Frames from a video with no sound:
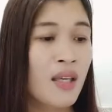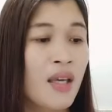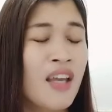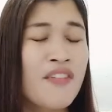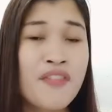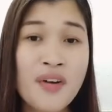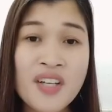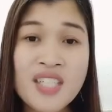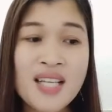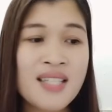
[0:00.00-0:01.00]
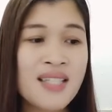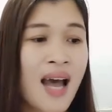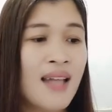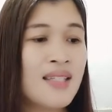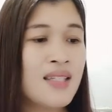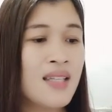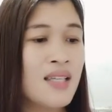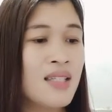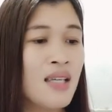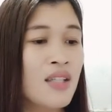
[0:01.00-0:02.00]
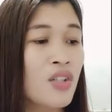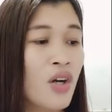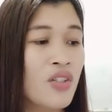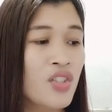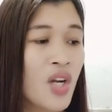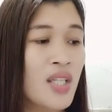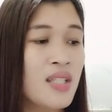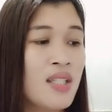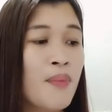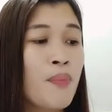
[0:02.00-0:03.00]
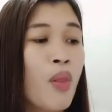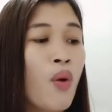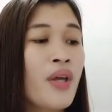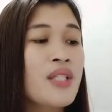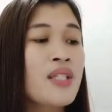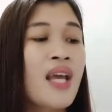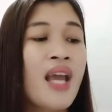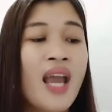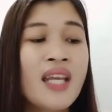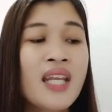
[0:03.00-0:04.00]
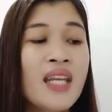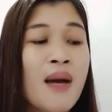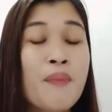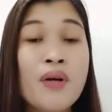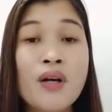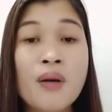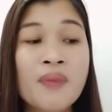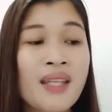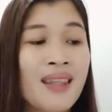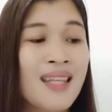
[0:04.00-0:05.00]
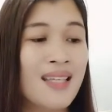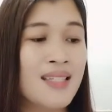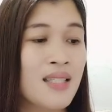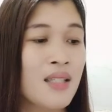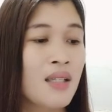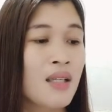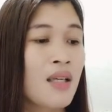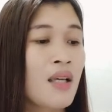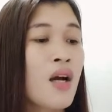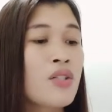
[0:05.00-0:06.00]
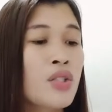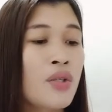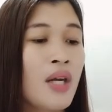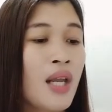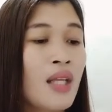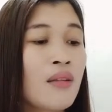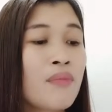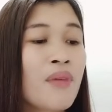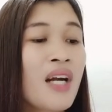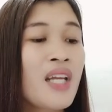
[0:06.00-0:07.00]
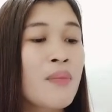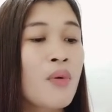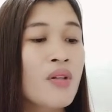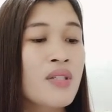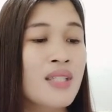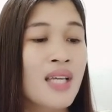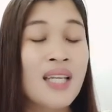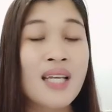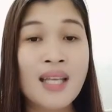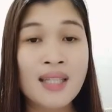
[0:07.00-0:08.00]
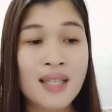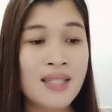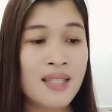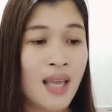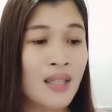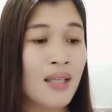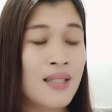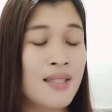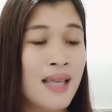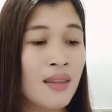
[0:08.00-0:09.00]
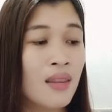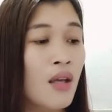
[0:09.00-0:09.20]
Inferential statistics, in contrast, employs any number of techniques to relate variables in a data set